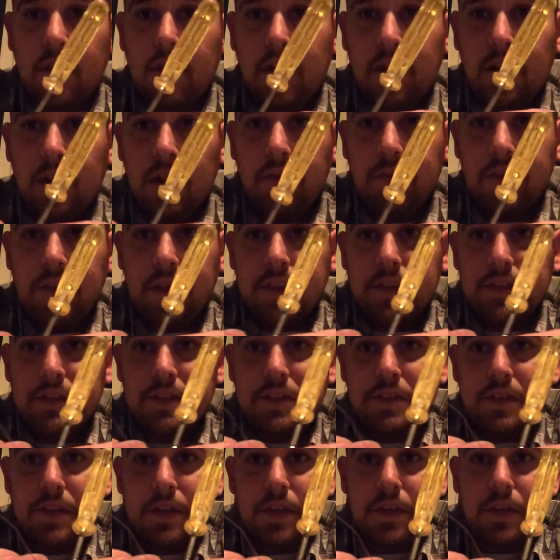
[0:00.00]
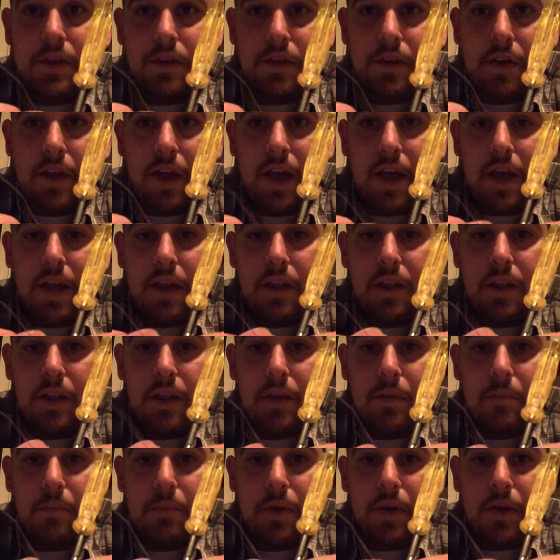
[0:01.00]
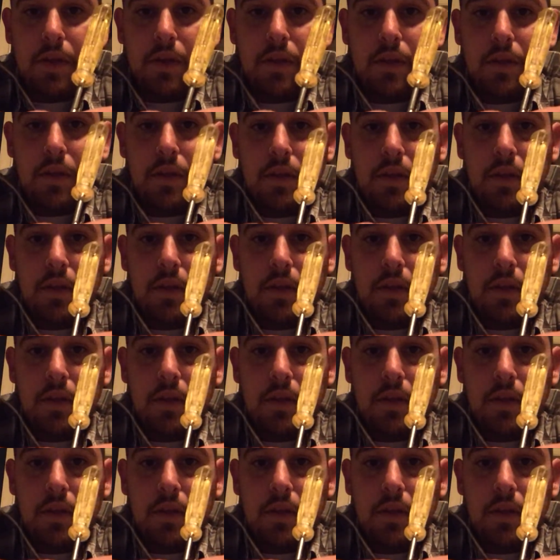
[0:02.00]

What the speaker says: I don't know if you can see it or not, but